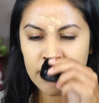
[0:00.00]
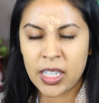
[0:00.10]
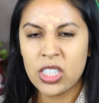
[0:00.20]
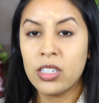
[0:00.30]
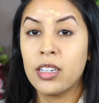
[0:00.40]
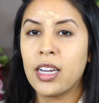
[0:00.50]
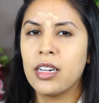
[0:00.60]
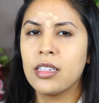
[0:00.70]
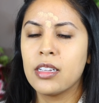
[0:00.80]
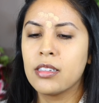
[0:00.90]
Actually, it kind
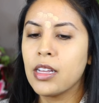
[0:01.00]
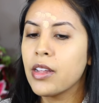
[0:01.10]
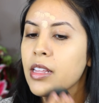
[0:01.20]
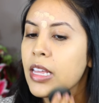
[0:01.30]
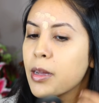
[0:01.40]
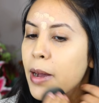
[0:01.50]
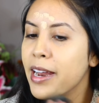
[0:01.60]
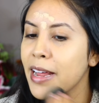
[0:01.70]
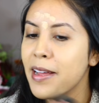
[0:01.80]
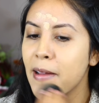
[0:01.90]
of does now that I think about
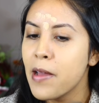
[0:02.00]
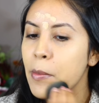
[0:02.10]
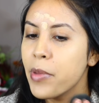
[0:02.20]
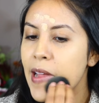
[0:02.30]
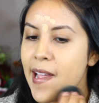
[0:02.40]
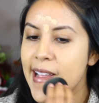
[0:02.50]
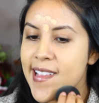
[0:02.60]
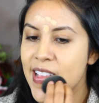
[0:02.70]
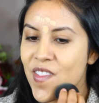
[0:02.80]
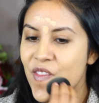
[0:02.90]
it. But
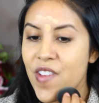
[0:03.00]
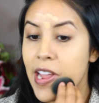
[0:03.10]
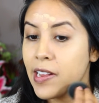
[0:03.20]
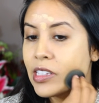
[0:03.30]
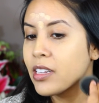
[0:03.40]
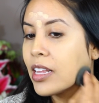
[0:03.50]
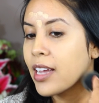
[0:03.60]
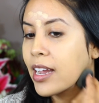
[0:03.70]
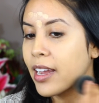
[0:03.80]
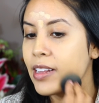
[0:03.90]
it's faint, like
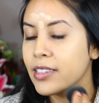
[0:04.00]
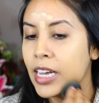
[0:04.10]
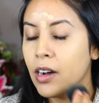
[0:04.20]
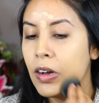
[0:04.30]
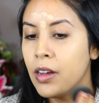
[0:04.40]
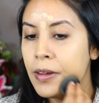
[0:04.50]
I can't tell.